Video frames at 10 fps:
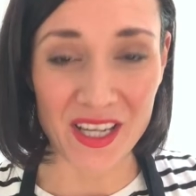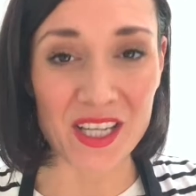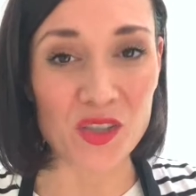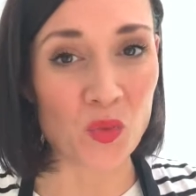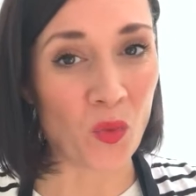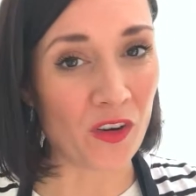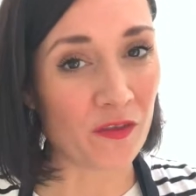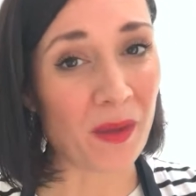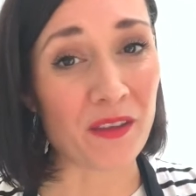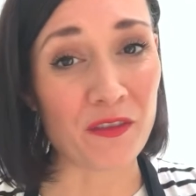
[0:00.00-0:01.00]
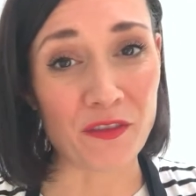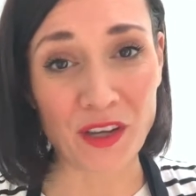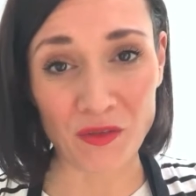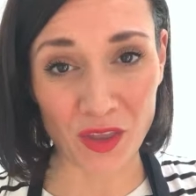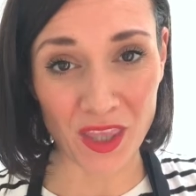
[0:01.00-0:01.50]
It is one of my
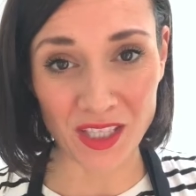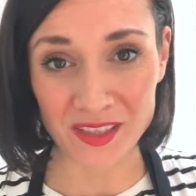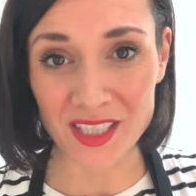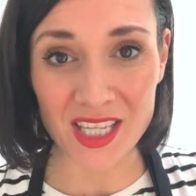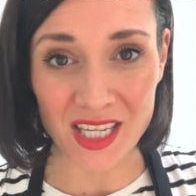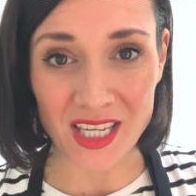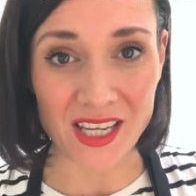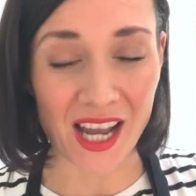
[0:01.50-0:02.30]
favorite things to eat.